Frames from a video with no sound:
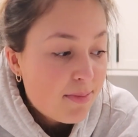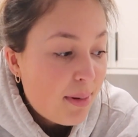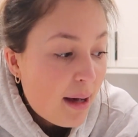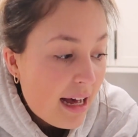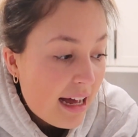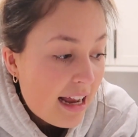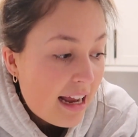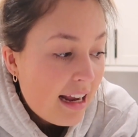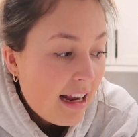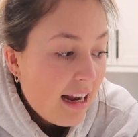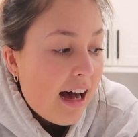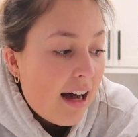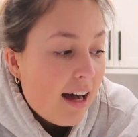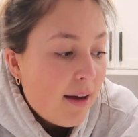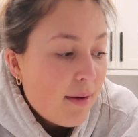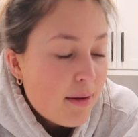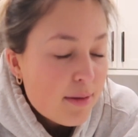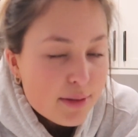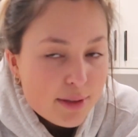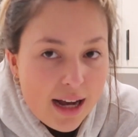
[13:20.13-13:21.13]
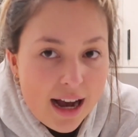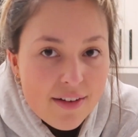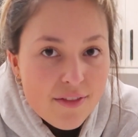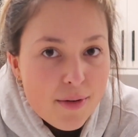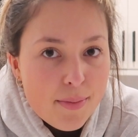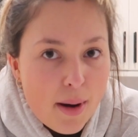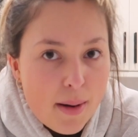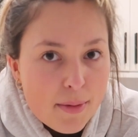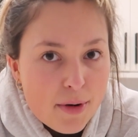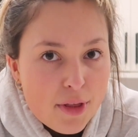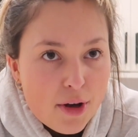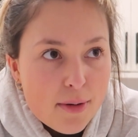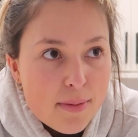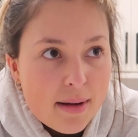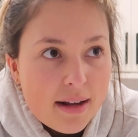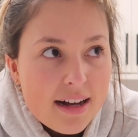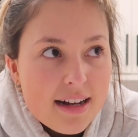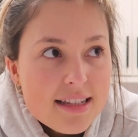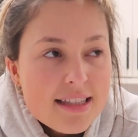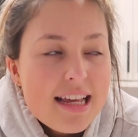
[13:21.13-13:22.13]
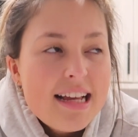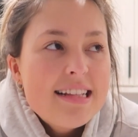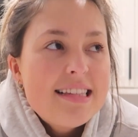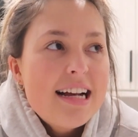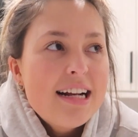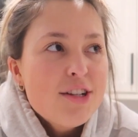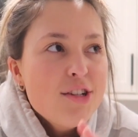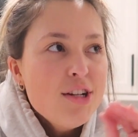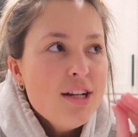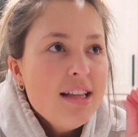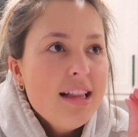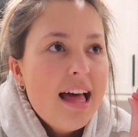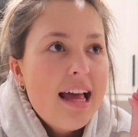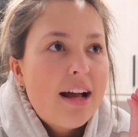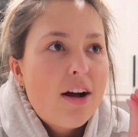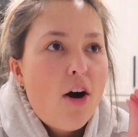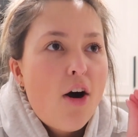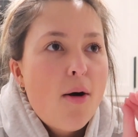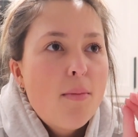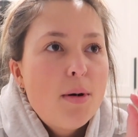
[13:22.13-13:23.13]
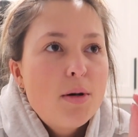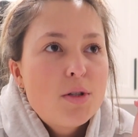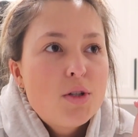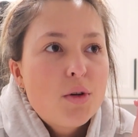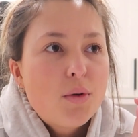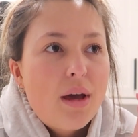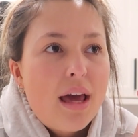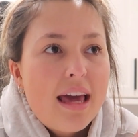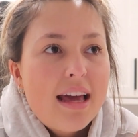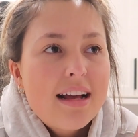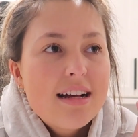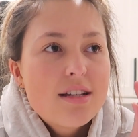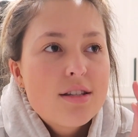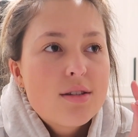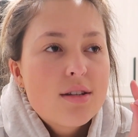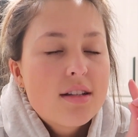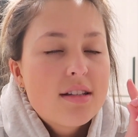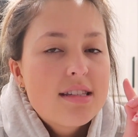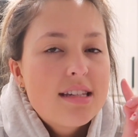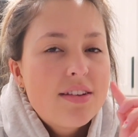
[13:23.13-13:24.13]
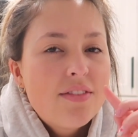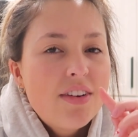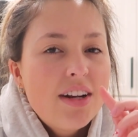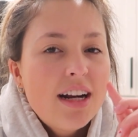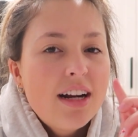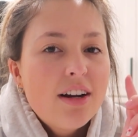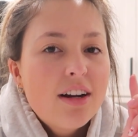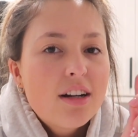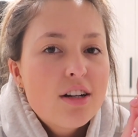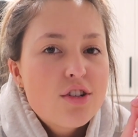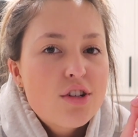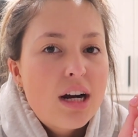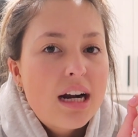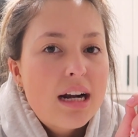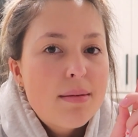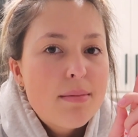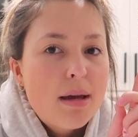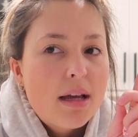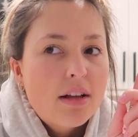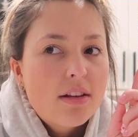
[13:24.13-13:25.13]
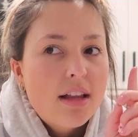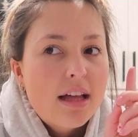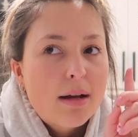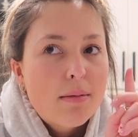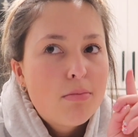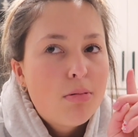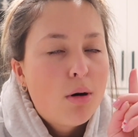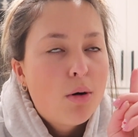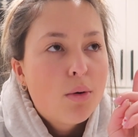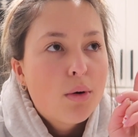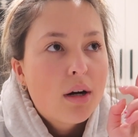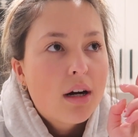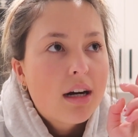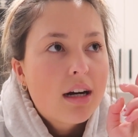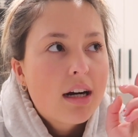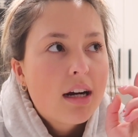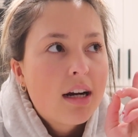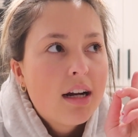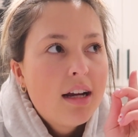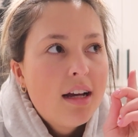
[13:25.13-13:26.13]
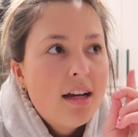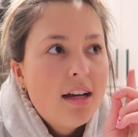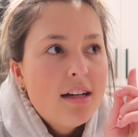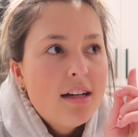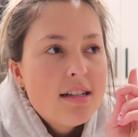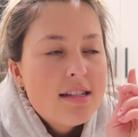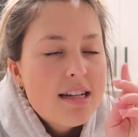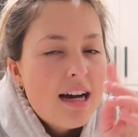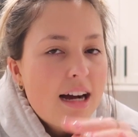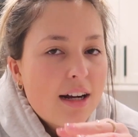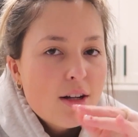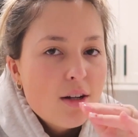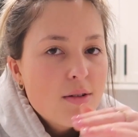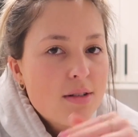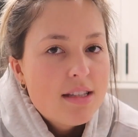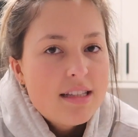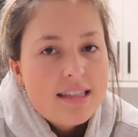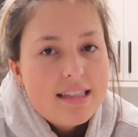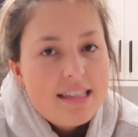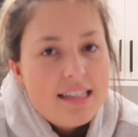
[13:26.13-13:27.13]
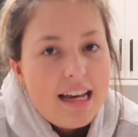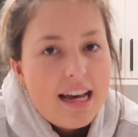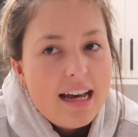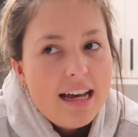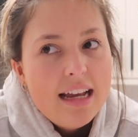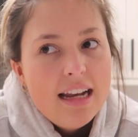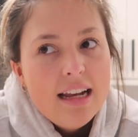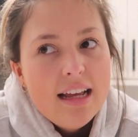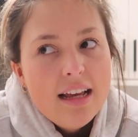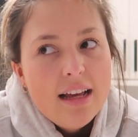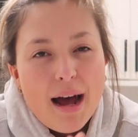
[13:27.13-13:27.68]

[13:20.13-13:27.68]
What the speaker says: But it was kind of a bummer though because it's actually like almost okay because Steven and I are gonna try to make like pork tacos instead.